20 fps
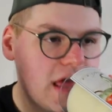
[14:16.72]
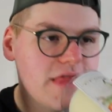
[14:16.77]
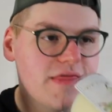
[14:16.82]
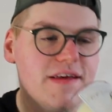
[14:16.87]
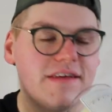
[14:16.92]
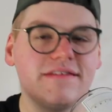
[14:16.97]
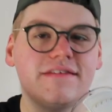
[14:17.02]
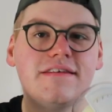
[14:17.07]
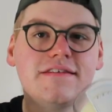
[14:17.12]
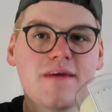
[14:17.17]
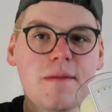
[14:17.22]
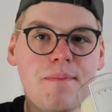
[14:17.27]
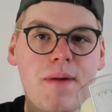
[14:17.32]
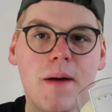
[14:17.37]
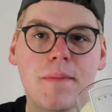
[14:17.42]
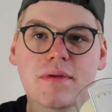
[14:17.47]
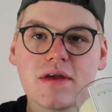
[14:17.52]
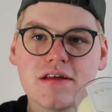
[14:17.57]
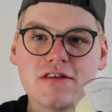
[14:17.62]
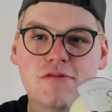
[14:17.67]
This is a
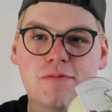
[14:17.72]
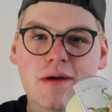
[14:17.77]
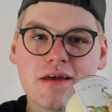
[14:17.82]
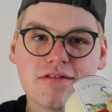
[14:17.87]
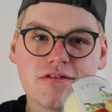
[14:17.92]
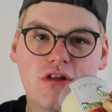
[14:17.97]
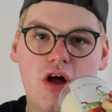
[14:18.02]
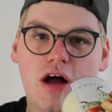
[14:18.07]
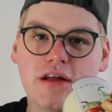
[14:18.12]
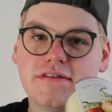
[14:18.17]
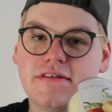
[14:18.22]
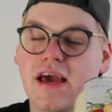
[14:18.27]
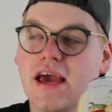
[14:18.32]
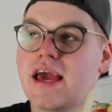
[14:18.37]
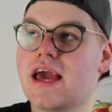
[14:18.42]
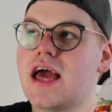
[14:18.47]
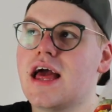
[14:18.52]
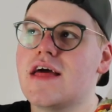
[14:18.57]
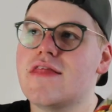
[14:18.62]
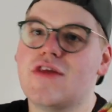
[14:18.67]
pumpkin spice
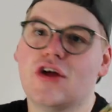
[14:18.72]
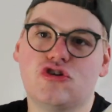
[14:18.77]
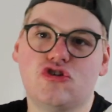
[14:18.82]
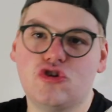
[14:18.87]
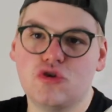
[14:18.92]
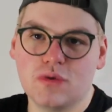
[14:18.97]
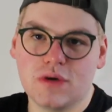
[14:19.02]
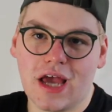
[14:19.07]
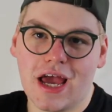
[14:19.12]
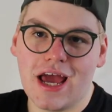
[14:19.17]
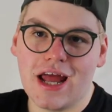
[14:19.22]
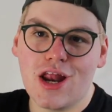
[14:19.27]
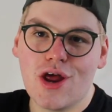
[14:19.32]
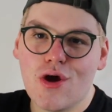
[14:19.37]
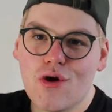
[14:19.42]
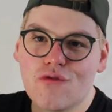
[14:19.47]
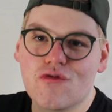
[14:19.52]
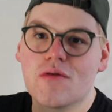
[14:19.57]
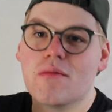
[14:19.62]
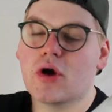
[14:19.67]
latte that you
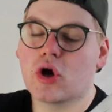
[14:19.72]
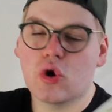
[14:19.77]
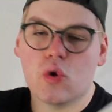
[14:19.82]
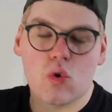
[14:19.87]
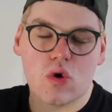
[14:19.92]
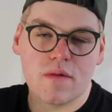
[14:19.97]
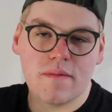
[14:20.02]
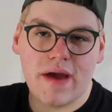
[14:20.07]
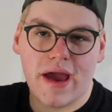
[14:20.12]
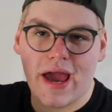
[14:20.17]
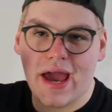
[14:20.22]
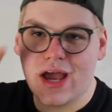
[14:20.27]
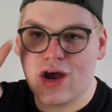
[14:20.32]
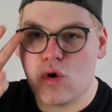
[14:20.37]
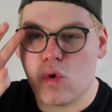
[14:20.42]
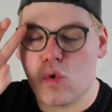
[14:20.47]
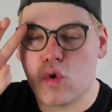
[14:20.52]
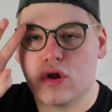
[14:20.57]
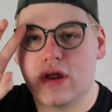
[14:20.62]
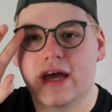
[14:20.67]
get from a gourmet
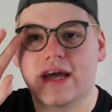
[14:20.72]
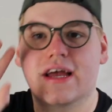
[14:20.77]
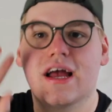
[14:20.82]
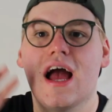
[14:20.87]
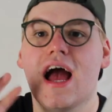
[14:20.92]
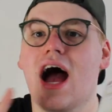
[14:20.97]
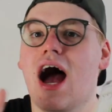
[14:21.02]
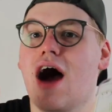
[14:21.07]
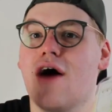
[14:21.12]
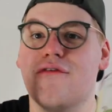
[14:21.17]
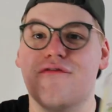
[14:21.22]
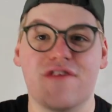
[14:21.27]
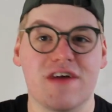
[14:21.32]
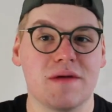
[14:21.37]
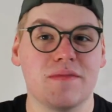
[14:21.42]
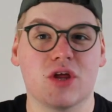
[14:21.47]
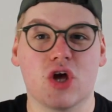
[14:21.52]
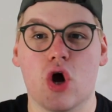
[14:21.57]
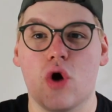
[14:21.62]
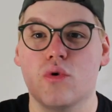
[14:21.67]
or like a
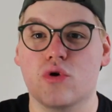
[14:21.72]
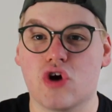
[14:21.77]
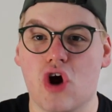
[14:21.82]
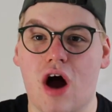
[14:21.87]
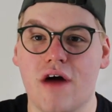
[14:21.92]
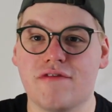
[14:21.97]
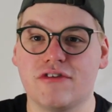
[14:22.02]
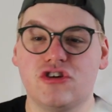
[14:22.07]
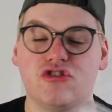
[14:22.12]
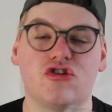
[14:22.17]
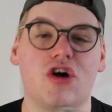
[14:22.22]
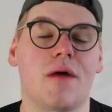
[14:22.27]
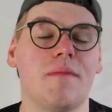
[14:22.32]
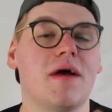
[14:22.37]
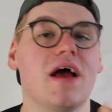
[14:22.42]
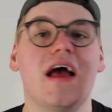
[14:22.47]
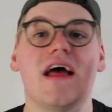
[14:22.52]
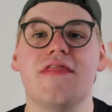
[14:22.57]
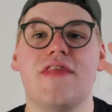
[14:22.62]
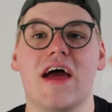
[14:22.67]
family-owned coffee
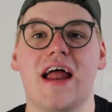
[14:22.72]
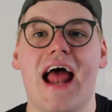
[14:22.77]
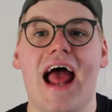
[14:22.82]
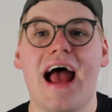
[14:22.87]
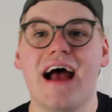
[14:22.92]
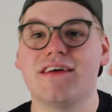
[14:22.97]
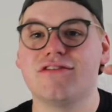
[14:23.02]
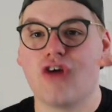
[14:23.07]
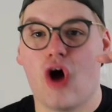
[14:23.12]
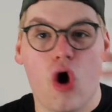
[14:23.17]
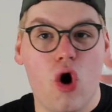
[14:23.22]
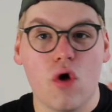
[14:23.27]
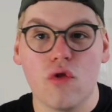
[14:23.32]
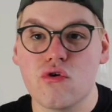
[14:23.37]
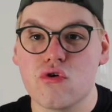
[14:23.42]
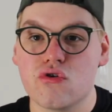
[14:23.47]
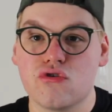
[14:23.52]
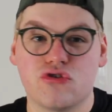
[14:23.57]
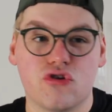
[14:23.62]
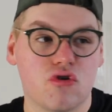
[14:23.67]
shop that has
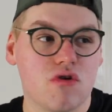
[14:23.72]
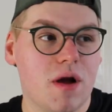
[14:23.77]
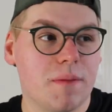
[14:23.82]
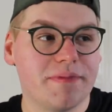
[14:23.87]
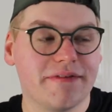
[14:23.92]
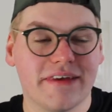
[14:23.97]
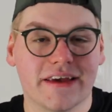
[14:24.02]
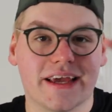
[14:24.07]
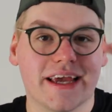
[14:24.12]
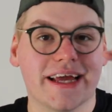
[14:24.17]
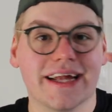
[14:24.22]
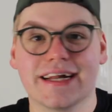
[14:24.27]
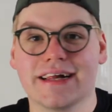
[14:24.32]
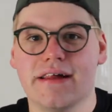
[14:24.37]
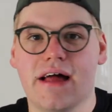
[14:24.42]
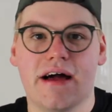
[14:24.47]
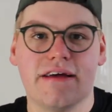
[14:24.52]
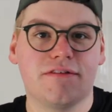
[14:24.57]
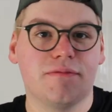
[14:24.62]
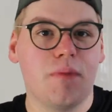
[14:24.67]
all their syrups like in
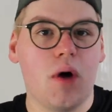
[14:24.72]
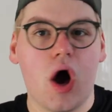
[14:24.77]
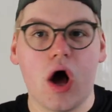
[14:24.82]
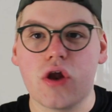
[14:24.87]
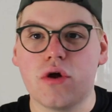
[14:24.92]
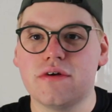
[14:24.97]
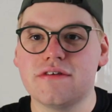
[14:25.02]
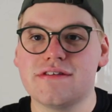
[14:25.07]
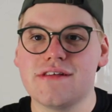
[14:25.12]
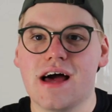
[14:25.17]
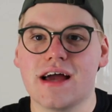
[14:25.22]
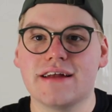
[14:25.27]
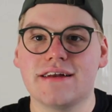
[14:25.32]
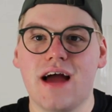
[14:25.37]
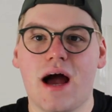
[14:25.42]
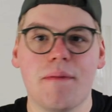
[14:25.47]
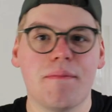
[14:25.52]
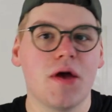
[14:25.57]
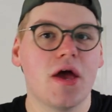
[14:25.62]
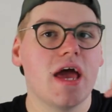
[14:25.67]
glass bottles
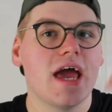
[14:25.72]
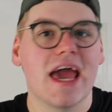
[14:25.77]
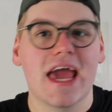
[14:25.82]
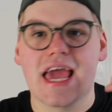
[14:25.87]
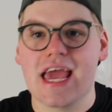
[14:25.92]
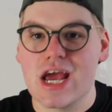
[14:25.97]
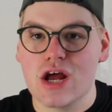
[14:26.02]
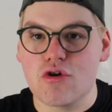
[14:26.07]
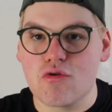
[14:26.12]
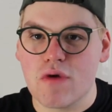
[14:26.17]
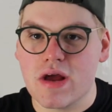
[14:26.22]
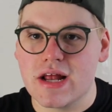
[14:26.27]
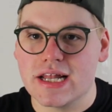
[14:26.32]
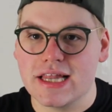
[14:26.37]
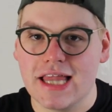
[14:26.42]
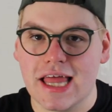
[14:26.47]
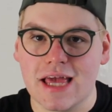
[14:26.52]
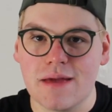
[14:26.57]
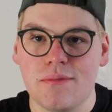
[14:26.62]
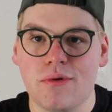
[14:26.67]
lined up,
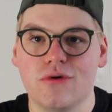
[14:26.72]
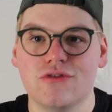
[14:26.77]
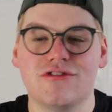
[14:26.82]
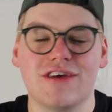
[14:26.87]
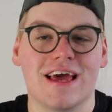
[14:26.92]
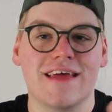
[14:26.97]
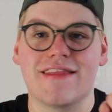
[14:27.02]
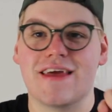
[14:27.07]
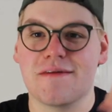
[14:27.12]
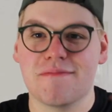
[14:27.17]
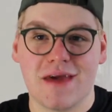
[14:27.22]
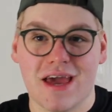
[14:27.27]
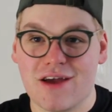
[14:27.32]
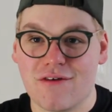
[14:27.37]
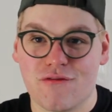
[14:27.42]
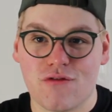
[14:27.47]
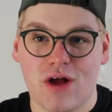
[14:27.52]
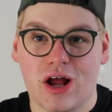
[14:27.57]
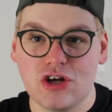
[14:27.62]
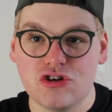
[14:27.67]
handwritten labels, and they
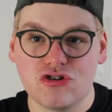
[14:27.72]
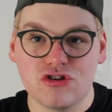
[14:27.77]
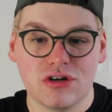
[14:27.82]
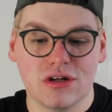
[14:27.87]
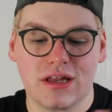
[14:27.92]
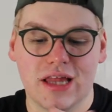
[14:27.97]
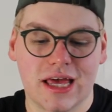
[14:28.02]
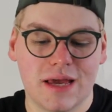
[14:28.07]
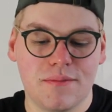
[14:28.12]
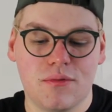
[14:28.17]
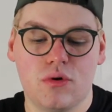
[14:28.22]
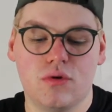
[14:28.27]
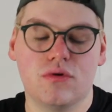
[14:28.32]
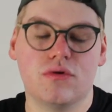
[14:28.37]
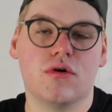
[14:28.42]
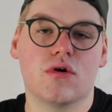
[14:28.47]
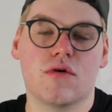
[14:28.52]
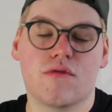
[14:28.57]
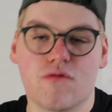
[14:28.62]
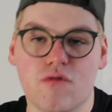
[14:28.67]
make fresh label
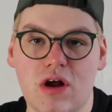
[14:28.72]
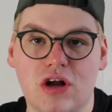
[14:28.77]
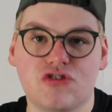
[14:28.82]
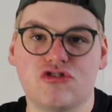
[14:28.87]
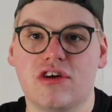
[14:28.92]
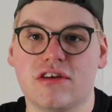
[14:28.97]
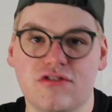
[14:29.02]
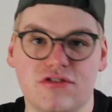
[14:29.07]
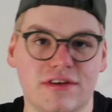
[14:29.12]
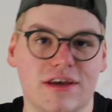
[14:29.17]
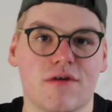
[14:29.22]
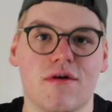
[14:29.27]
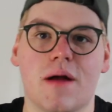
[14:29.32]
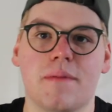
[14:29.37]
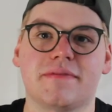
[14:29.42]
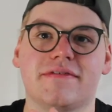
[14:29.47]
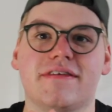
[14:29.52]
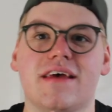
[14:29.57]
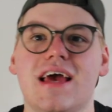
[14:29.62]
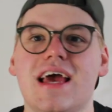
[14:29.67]
or fresh
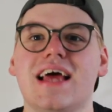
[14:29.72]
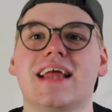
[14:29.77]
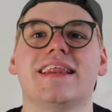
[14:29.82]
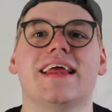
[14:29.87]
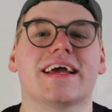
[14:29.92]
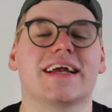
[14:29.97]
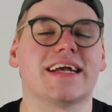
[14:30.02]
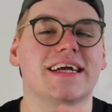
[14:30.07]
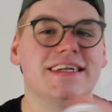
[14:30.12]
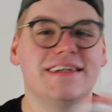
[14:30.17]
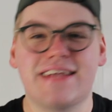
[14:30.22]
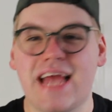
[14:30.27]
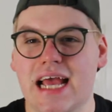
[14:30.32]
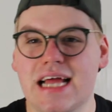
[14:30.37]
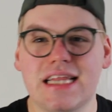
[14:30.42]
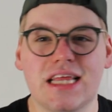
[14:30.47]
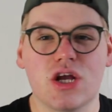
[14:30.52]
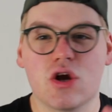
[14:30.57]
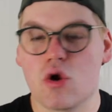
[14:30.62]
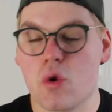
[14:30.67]
syrups like
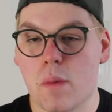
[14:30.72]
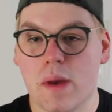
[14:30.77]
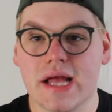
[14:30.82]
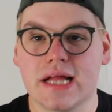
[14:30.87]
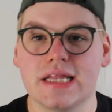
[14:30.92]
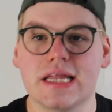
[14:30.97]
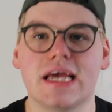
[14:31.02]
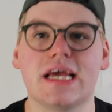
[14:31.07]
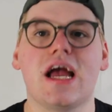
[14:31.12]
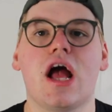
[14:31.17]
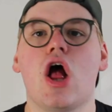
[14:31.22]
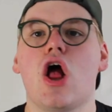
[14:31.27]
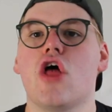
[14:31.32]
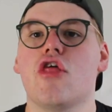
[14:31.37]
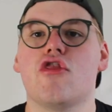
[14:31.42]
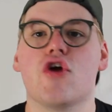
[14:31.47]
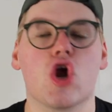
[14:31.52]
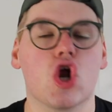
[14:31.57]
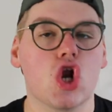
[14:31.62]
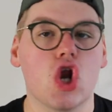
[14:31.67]
daily or weekly.
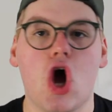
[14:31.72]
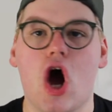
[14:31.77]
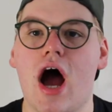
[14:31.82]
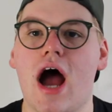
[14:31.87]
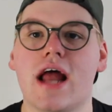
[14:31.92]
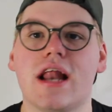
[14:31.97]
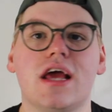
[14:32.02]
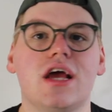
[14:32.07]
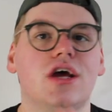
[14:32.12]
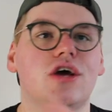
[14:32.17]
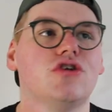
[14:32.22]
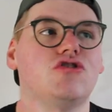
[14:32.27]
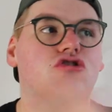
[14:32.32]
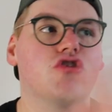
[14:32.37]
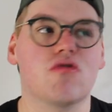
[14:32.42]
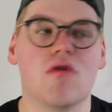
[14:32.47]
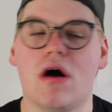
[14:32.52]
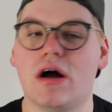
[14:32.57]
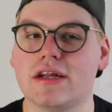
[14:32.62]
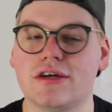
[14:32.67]
They're not
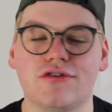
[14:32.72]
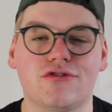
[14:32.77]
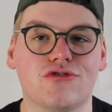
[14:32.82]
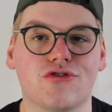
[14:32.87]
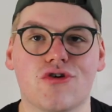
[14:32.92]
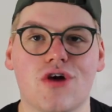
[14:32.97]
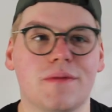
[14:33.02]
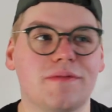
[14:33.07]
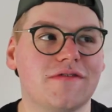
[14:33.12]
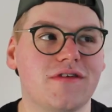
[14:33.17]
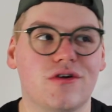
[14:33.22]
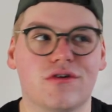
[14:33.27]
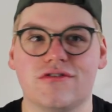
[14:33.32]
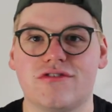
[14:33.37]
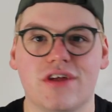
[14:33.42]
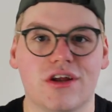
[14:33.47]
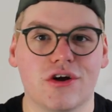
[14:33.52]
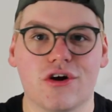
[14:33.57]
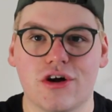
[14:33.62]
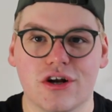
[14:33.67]
Torani syrups that are
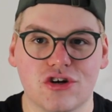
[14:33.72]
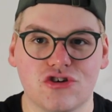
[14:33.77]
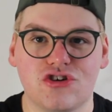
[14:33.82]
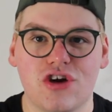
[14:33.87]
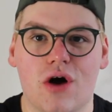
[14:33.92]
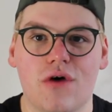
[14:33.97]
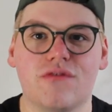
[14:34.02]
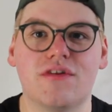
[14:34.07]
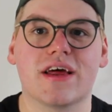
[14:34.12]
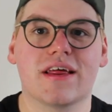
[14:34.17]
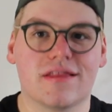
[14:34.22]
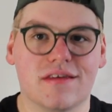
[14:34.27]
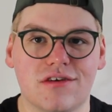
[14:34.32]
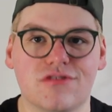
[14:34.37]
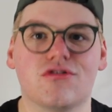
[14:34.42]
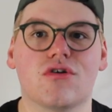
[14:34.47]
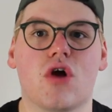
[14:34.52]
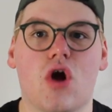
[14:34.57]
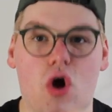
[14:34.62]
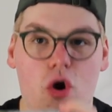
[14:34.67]
sitting on a shelf. Like
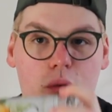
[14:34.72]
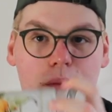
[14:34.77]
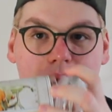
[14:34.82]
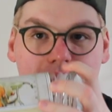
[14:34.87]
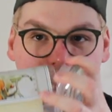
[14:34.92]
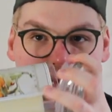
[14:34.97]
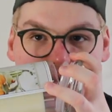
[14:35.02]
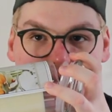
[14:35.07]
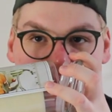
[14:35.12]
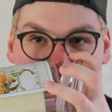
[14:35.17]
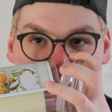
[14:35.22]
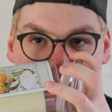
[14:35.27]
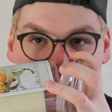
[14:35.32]
these are homemade.